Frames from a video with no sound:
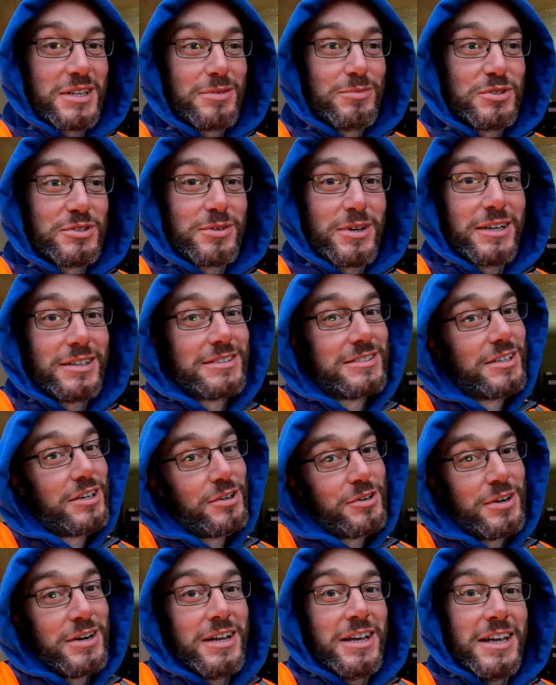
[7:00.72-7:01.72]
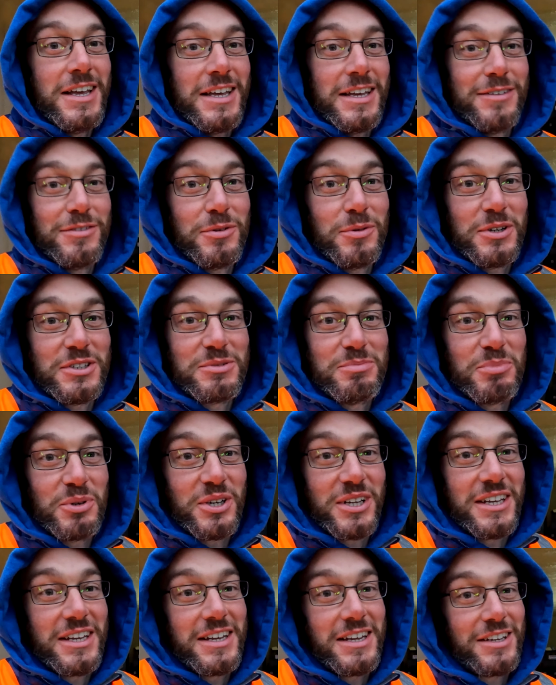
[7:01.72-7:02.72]
with him as well. So, if you're watching,
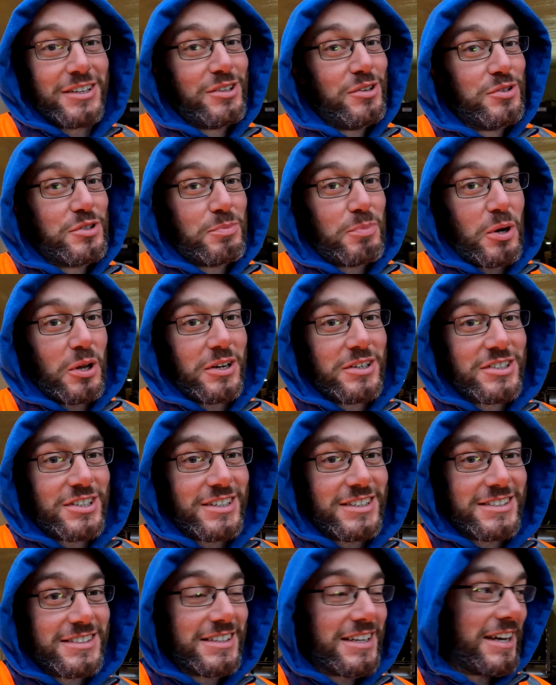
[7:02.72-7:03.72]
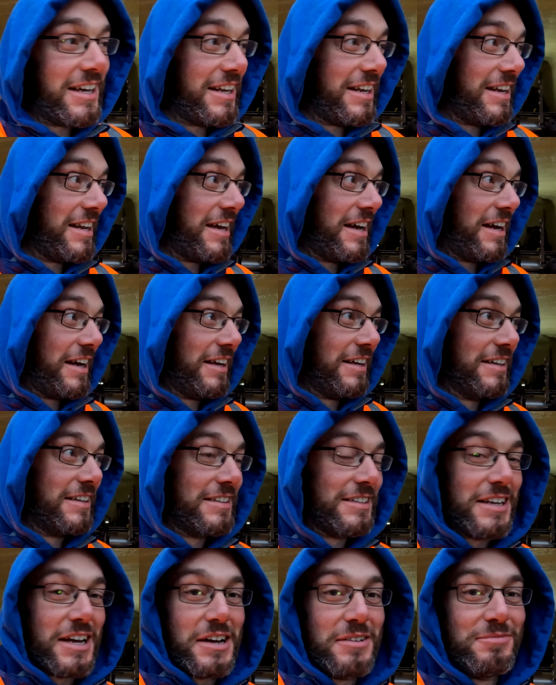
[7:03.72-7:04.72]
buddy, huge apologies, and uh,
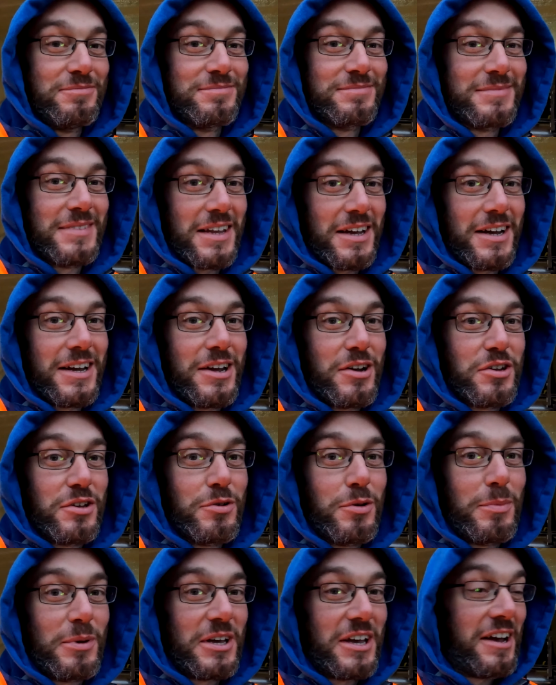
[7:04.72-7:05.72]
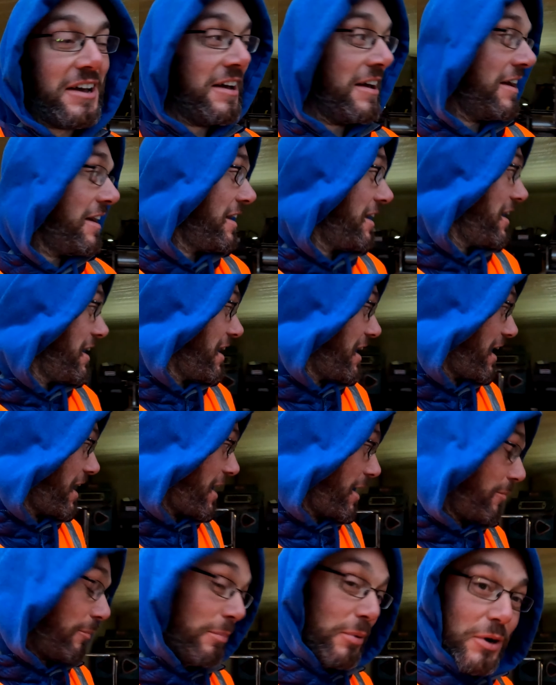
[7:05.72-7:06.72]
yeah, I owe you a beer.
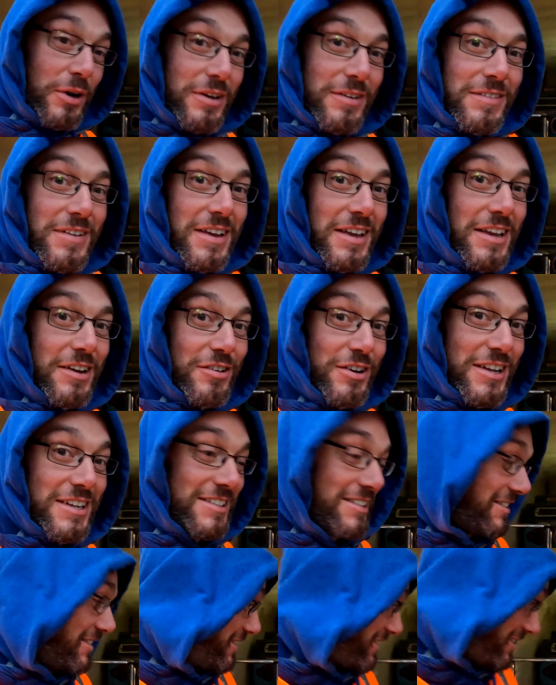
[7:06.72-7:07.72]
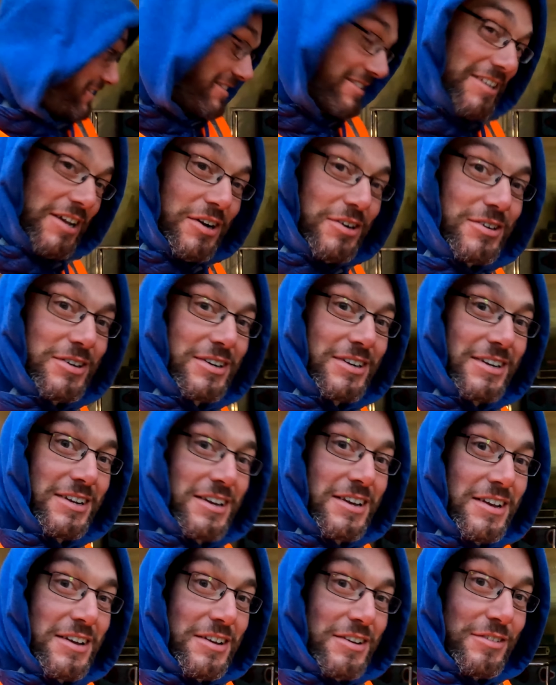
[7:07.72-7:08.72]
Um, but here it is. So,
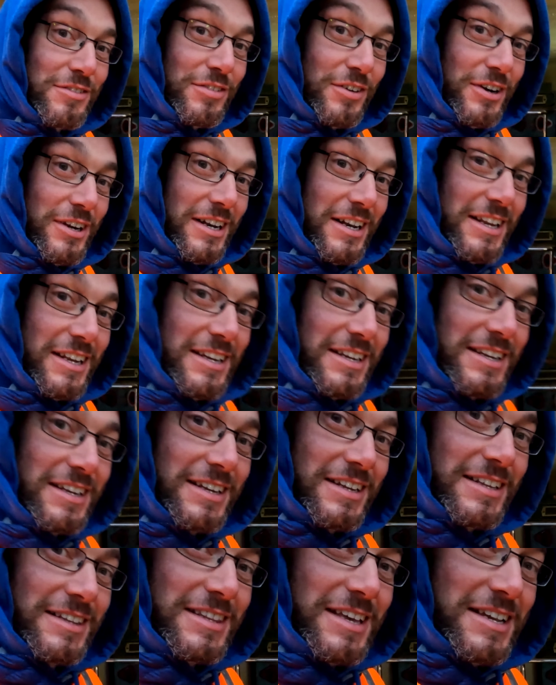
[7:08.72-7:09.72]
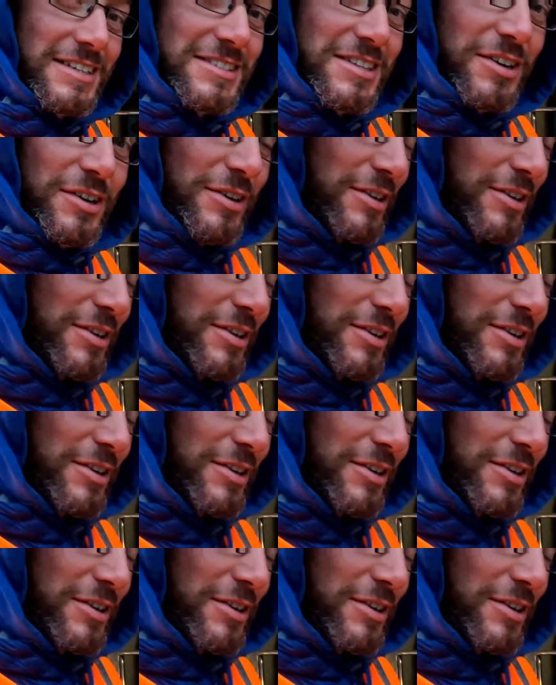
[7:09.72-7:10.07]
finally, there's the